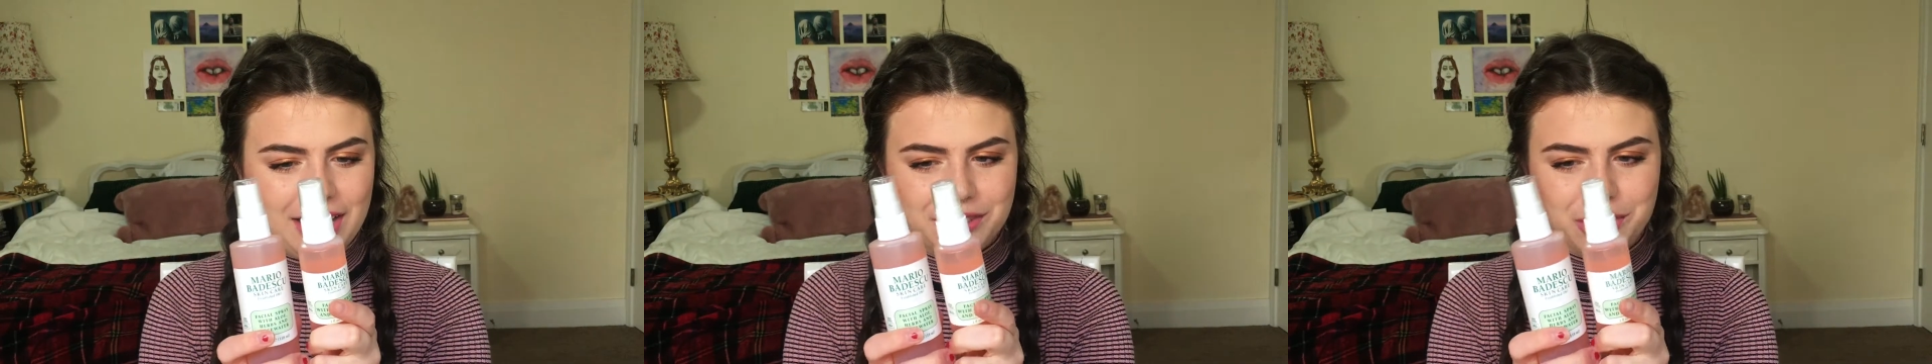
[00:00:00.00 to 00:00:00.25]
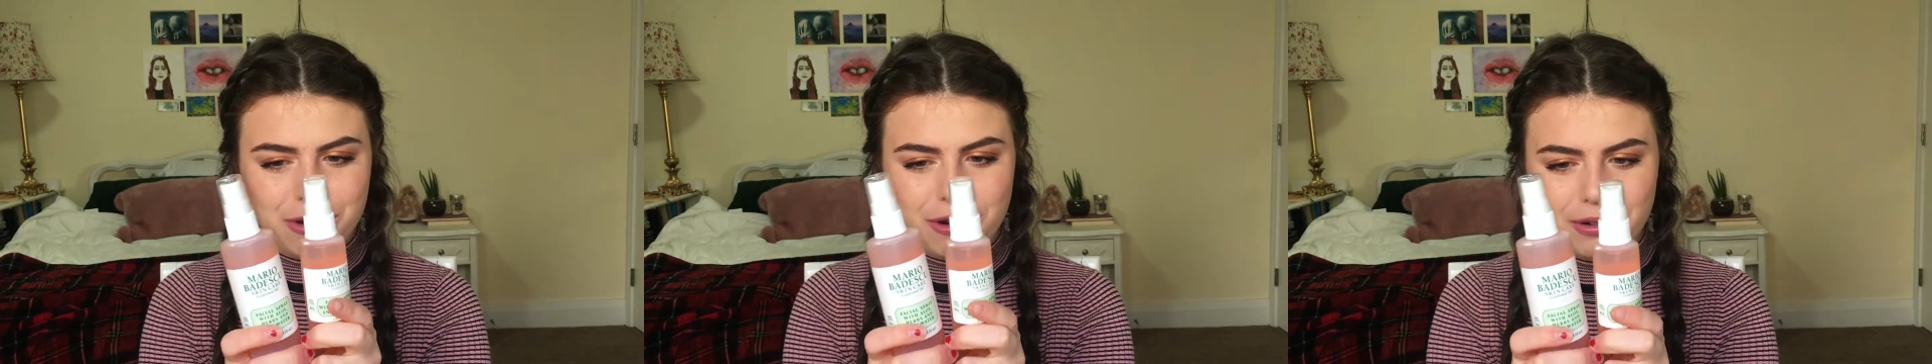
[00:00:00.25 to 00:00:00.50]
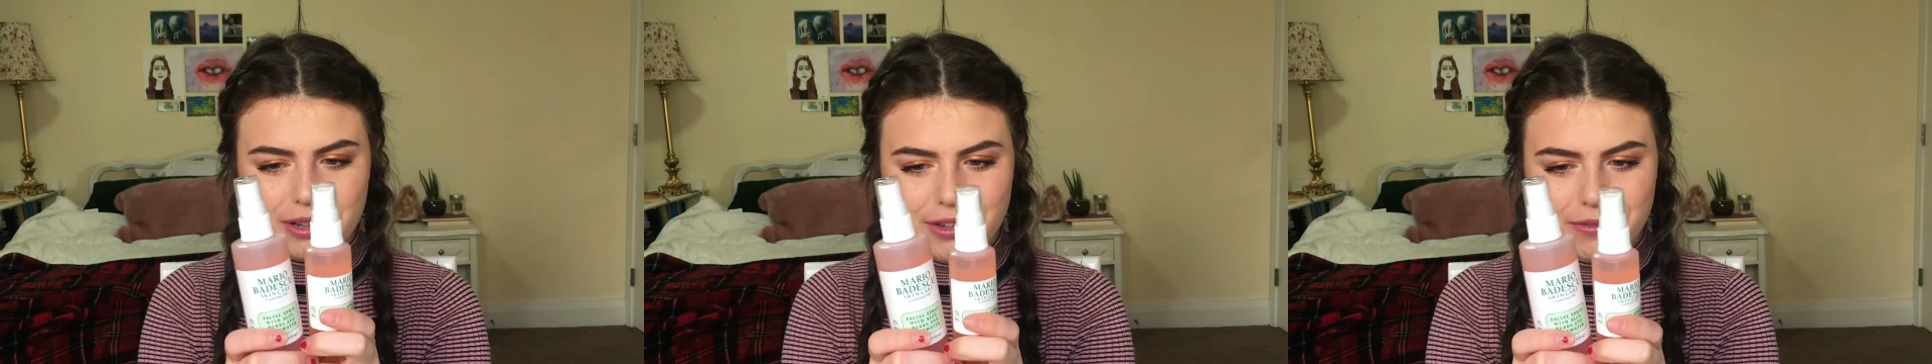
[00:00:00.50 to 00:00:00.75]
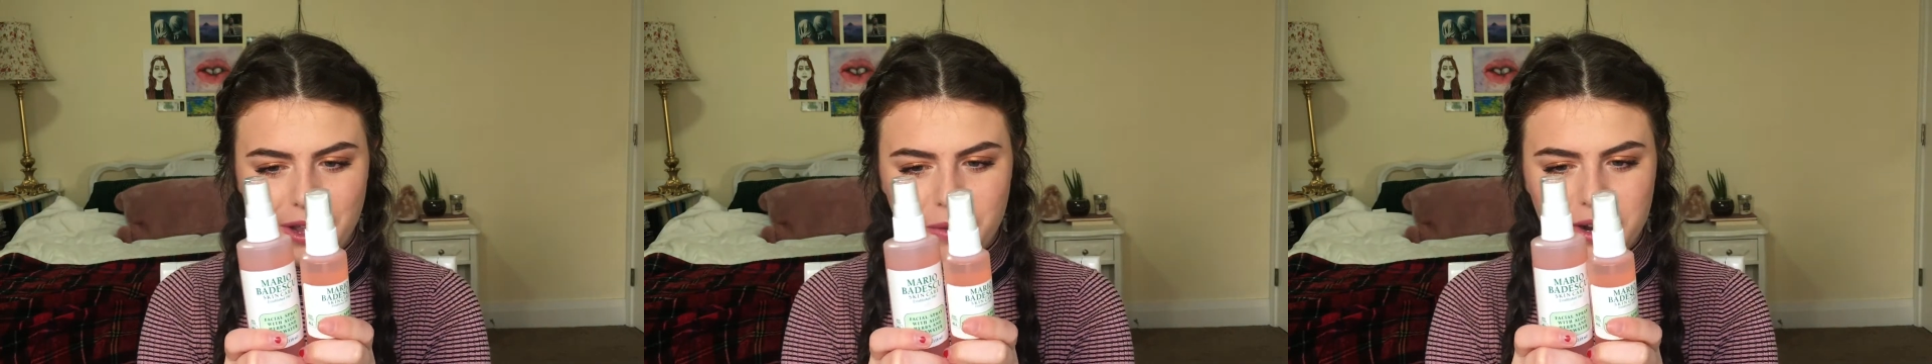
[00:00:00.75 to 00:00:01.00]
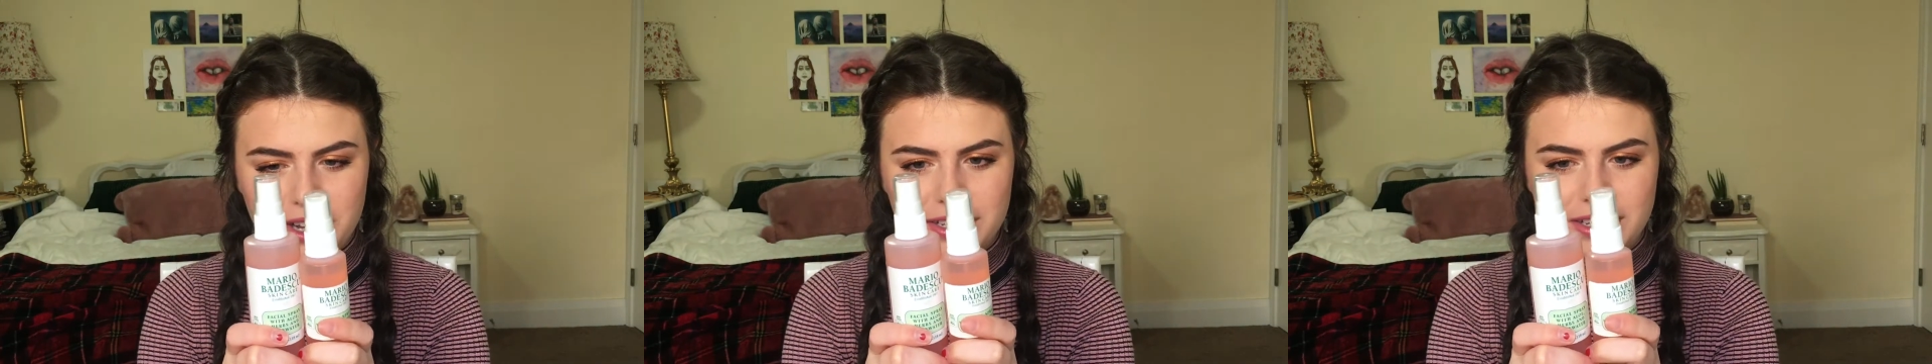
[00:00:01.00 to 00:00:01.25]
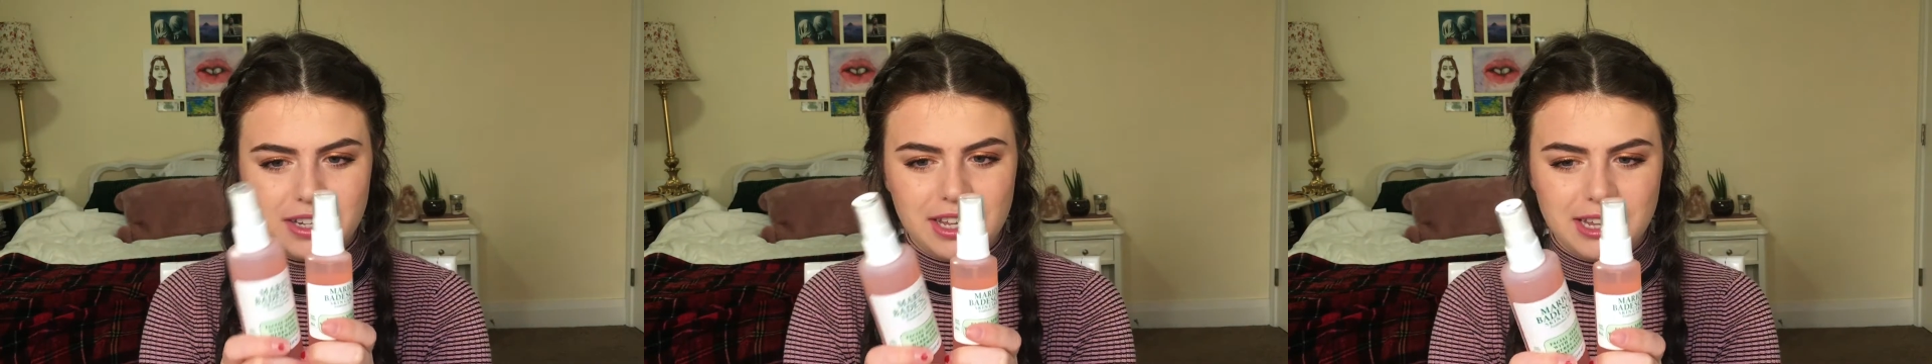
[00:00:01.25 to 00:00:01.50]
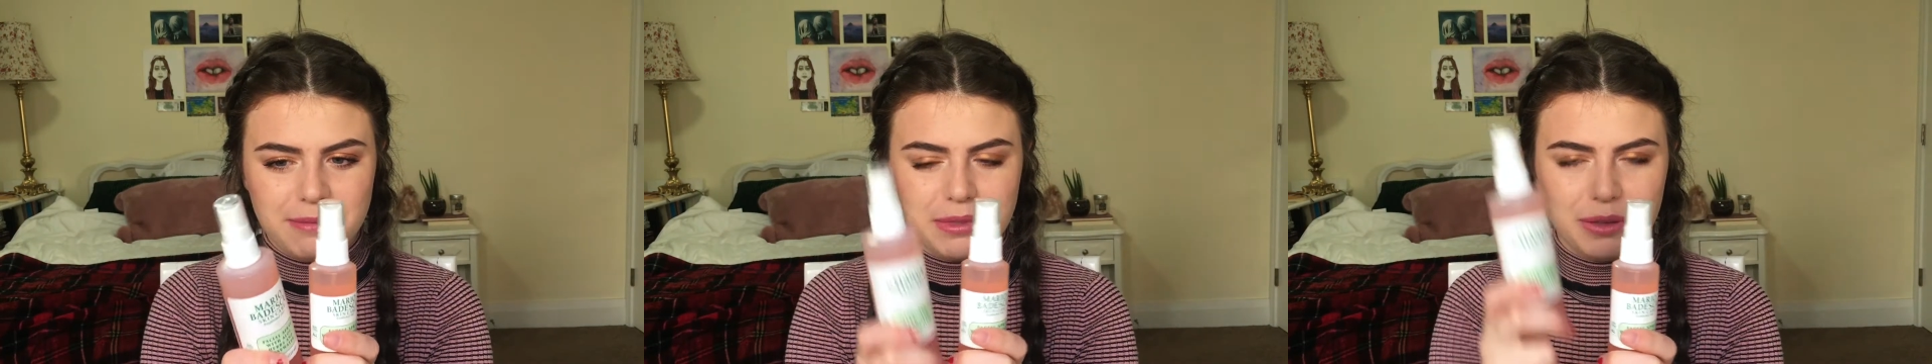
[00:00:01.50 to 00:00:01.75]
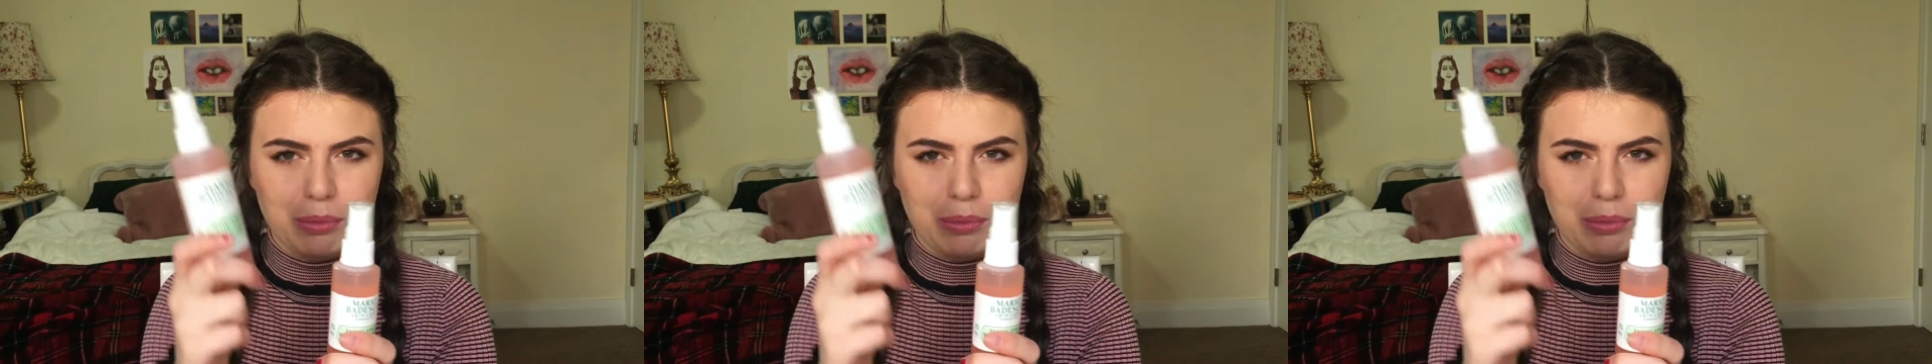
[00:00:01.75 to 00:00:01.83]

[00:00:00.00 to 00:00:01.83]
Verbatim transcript: I don't know if I want to keep the